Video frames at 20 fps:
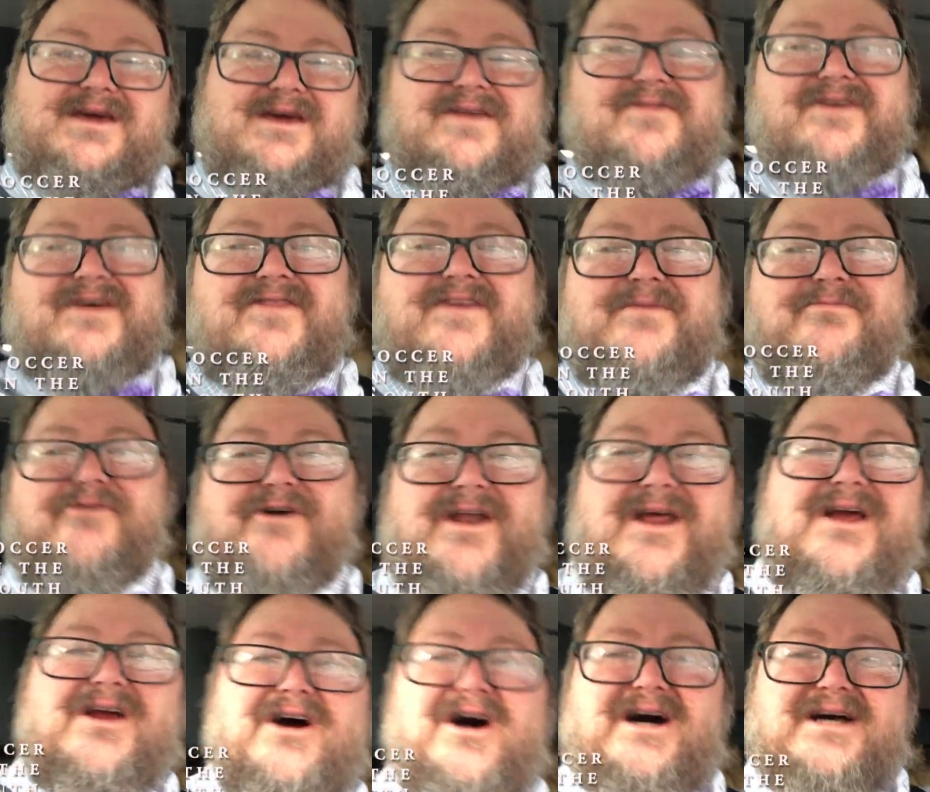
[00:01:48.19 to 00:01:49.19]
and then they brought
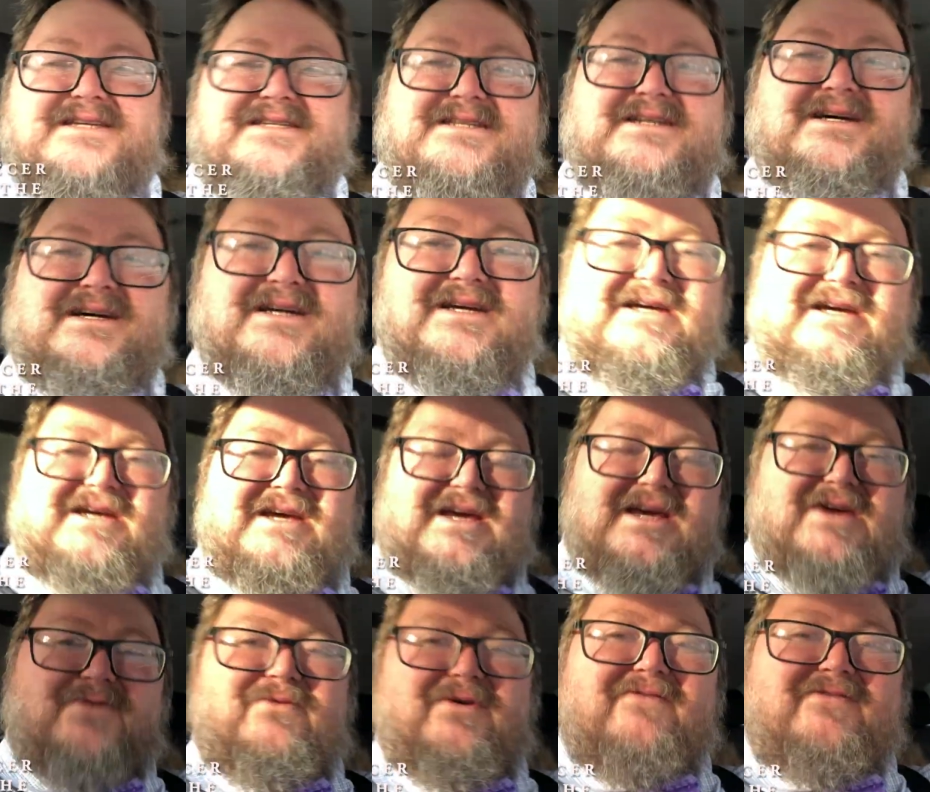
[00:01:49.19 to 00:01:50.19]
in Costa,
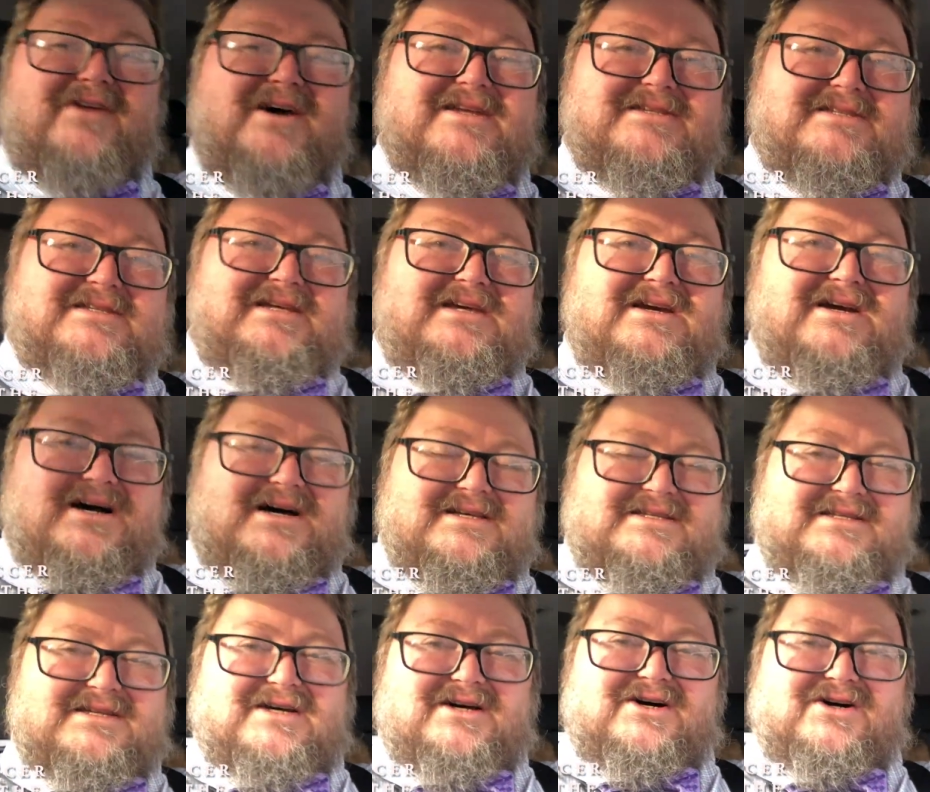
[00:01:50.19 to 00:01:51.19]
and we've not seen
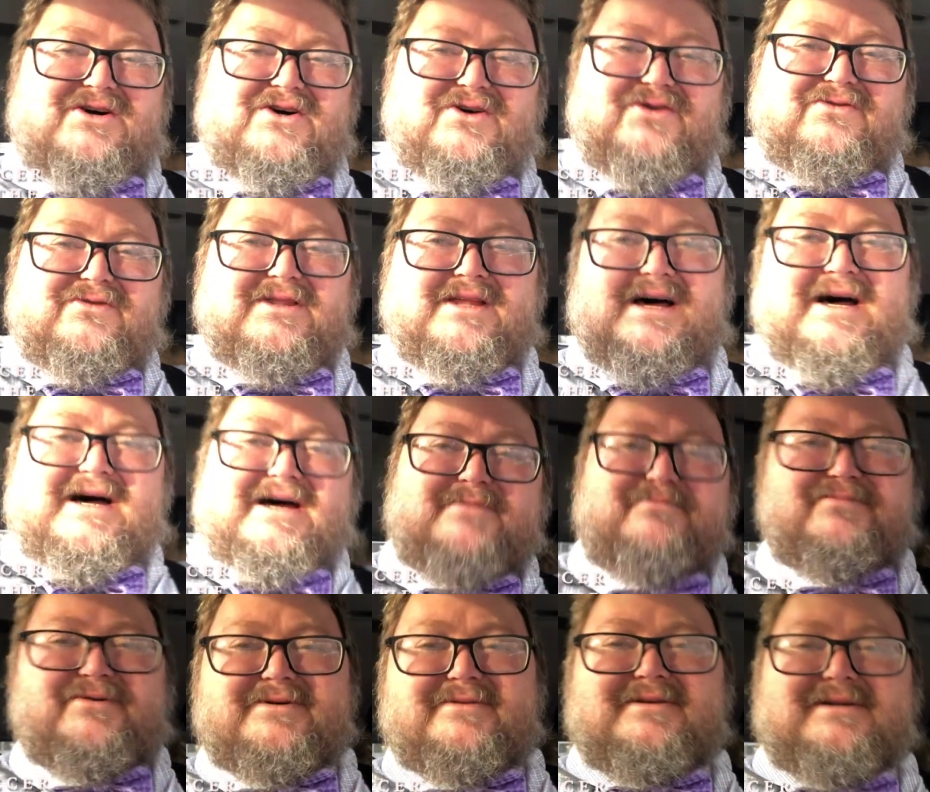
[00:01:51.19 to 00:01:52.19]
Costa a whole
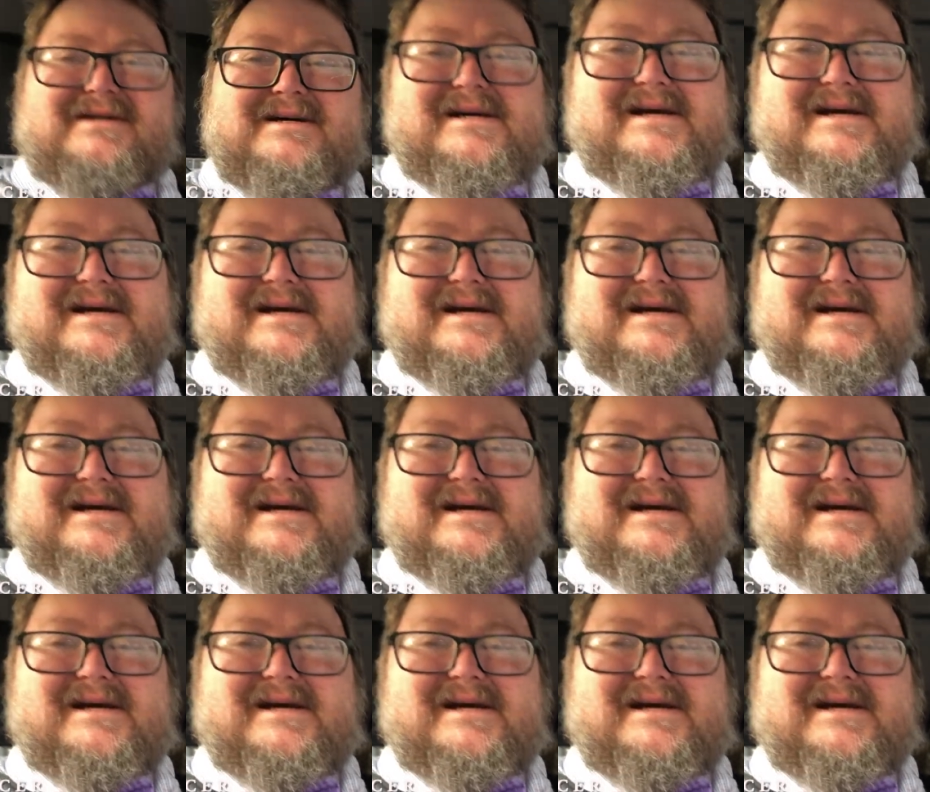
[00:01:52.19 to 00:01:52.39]
lot, but